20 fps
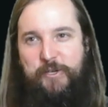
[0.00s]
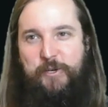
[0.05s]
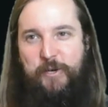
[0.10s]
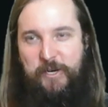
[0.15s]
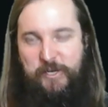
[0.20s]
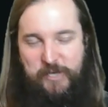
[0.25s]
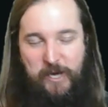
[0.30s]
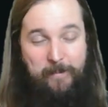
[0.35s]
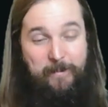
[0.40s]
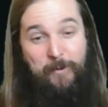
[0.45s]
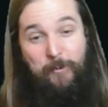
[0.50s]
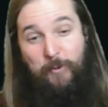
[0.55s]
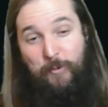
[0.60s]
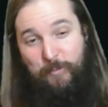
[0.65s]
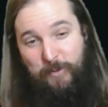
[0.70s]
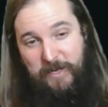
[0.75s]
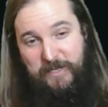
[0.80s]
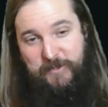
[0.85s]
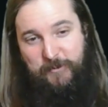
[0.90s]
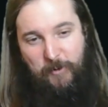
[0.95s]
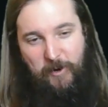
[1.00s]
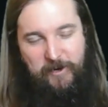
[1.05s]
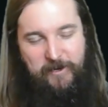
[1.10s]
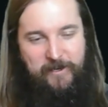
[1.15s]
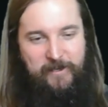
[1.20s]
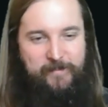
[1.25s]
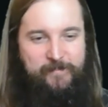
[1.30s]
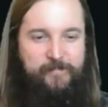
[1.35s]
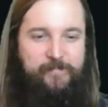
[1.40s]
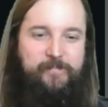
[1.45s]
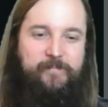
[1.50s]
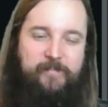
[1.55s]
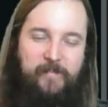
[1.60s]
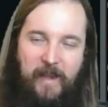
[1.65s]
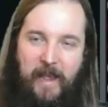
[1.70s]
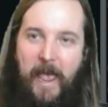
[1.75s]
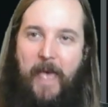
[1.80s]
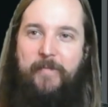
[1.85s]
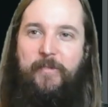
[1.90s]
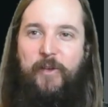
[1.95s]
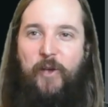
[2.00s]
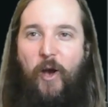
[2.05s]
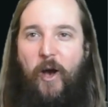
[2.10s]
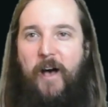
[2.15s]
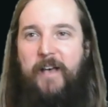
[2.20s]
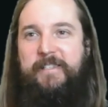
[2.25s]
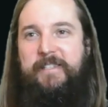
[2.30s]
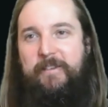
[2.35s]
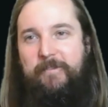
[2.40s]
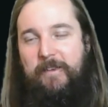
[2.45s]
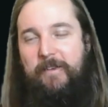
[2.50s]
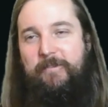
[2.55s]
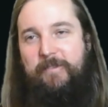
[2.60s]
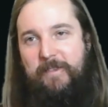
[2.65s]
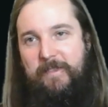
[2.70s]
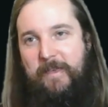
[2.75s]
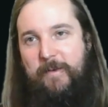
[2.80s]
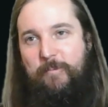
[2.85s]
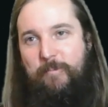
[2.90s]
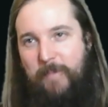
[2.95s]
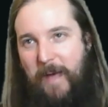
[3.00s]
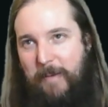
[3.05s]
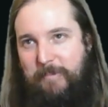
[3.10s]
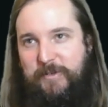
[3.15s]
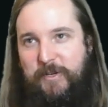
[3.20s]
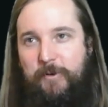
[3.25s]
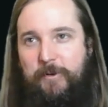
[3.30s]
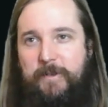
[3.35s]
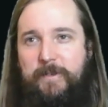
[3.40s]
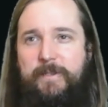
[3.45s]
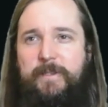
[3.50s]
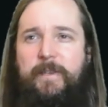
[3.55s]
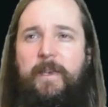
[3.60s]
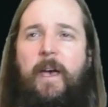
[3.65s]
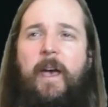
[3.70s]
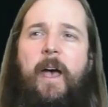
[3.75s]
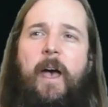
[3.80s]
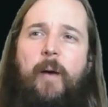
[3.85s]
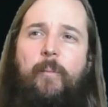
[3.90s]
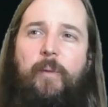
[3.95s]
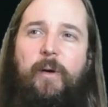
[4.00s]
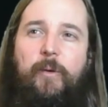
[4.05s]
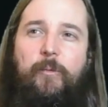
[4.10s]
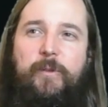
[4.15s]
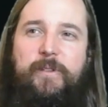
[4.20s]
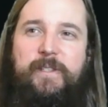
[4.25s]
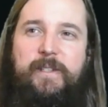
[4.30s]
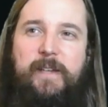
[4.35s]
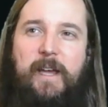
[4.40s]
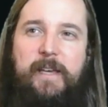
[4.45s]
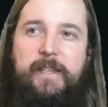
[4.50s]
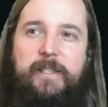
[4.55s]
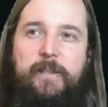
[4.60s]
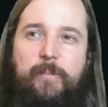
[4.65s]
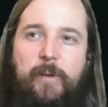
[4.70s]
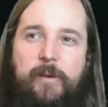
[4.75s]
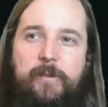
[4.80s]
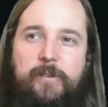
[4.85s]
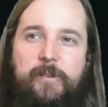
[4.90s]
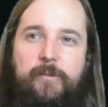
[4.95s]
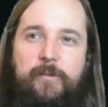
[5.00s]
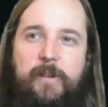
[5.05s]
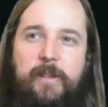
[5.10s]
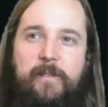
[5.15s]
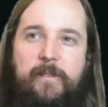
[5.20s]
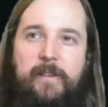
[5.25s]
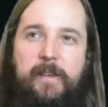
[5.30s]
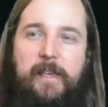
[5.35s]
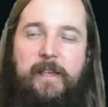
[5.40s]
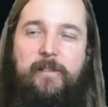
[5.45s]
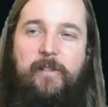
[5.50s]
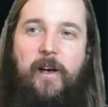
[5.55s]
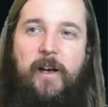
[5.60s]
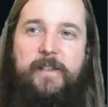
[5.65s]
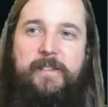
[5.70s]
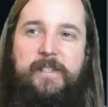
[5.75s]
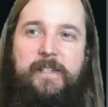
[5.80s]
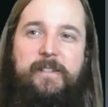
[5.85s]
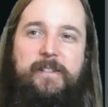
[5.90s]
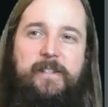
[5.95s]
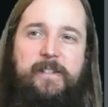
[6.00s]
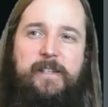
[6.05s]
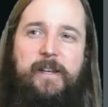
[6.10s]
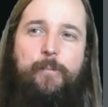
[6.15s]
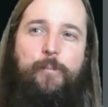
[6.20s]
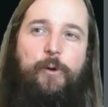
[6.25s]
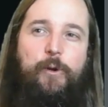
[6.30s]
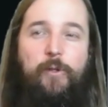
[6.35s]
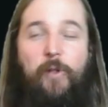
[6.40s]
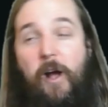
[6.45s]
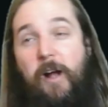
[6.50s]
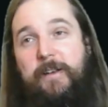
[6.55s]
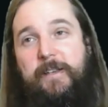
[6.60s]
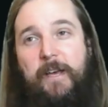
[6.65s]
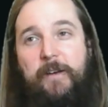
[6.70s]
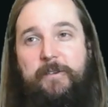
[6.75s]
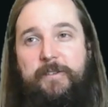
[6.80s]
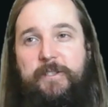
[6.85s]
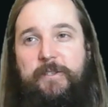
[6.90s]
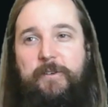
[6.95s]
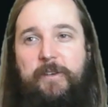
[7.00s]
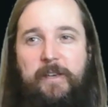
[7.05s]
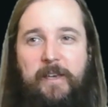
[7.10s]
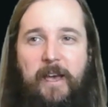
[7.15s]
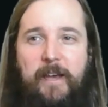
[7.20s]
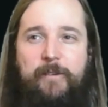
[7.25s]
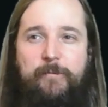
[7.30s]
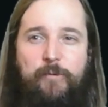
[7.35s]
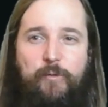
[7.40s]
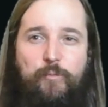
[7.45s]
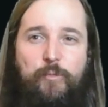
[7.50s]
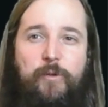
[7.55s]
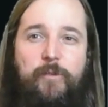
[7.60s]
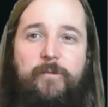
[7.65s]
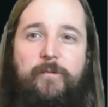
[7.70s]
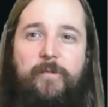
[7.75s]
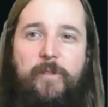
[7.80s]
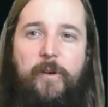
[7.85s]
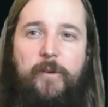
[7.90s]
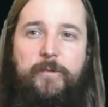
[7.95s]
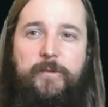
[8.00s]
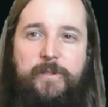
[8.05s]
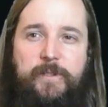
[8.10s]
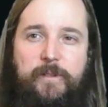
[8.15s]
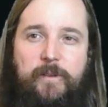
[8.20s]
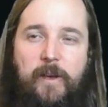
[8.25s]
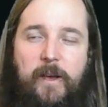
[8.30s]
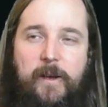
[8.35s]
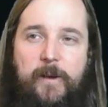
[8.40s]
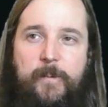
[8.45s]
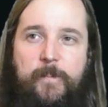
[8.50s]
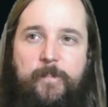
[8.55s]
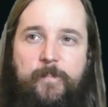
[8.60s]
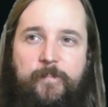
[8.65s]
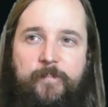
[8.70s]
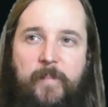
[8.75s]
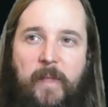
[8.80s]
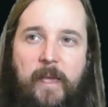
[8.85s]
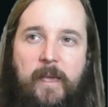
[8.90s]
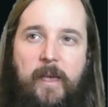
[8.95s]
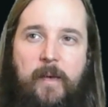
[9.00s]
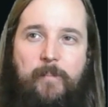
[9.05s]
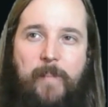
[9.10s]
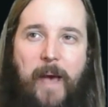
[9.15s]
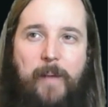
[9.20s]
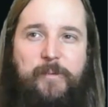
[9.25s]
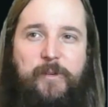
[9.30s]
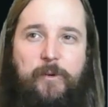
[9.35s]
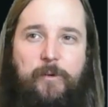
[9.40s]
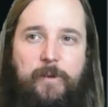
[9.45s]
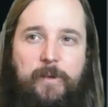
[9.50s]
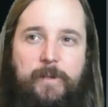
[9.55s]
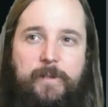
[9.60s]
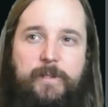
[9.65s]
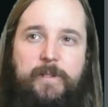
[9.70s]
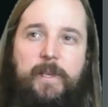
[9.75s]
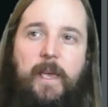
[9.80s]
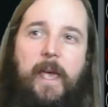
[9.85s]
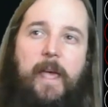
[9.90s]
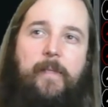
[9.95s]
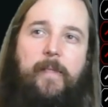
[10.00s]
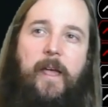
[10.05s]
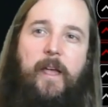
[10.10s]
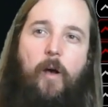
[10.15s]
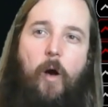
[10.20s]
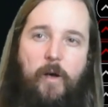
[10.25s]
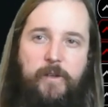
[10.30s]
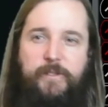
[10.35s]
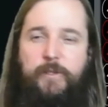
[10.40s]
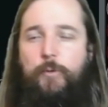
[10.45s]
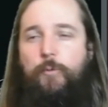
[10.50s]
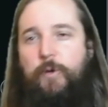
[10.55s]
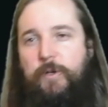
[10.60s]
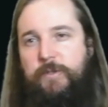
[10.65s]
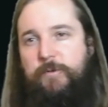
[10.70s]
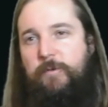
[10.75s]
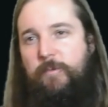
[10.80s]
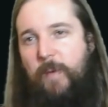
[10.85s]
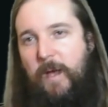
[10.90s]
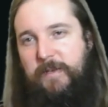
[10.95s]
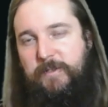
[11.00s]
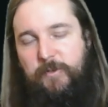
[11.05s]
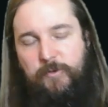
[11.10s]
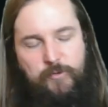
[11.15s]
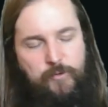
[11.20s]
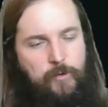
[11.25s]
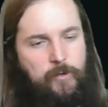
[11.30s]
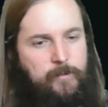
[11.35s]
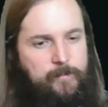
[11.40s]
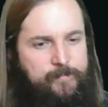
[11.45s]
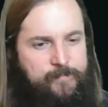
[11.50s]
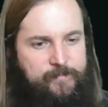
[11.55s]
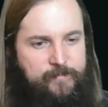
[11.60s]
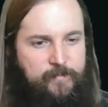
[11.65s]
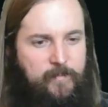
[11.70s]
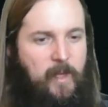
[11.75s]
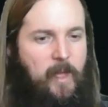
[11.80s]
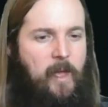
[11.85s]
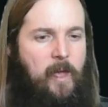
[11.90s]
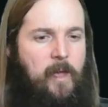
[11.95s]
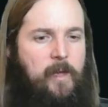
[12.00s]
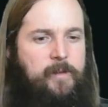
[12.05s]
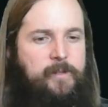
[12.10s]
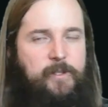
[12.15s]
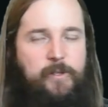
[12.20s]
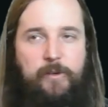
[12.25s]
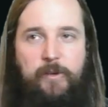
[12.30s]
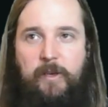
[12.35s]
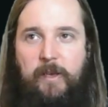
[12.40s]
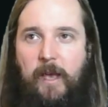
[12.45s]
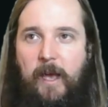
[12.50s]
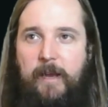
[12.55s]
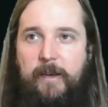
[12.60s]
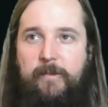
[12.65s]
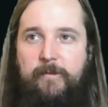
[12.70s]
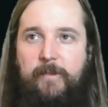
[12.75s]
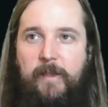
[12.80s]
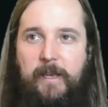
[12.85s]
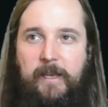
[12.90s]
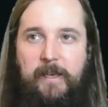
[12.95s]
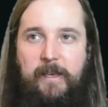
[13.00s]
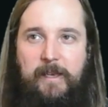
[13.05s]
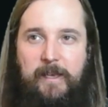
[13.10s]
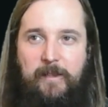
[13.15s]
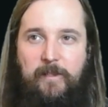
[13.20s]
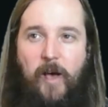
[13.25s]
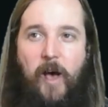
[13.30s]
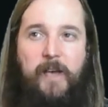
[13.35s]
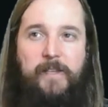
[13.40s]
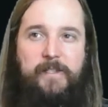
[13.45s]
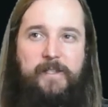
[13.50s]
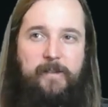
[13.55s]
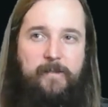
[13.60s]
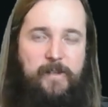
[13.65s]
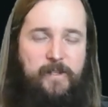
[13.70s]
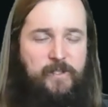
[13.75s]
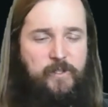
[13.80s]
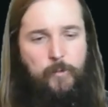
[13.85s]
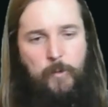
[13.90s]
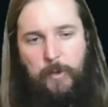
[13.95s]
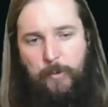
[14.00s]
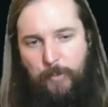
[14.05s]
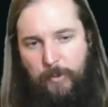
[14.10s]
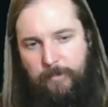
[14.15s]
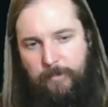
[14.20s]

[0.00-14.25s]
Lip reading: enchantment, or planeswalker at the cost of giving them map tokens. But what's nice about doing the Get Lost into temporary lockdown is you can kind of remove those map tokens, and that also works with pest control. So you can kind of like get lost and then sweep